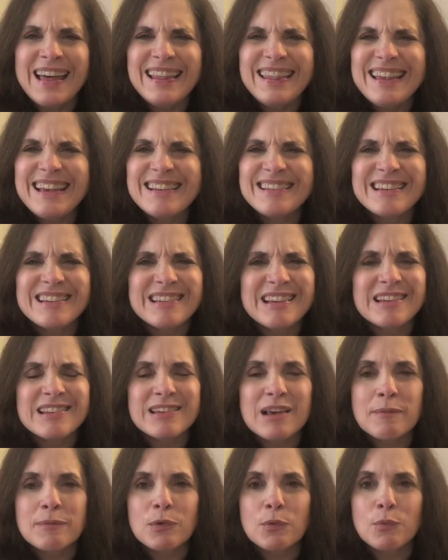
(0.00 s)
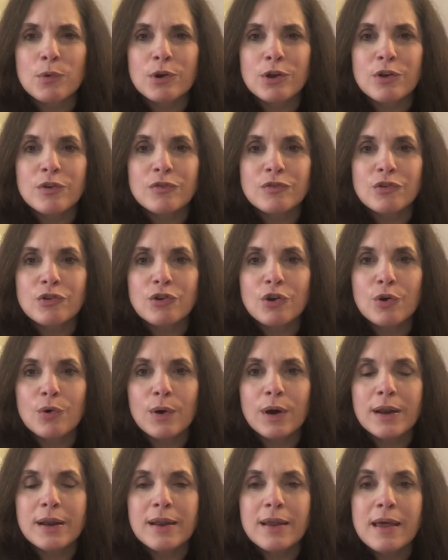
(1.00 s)
This isn't something we're used to
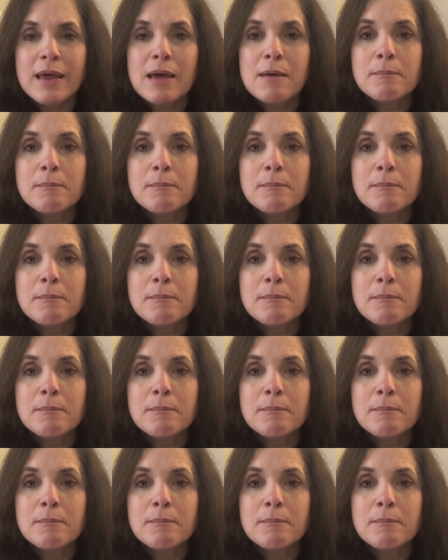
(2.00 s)
doing,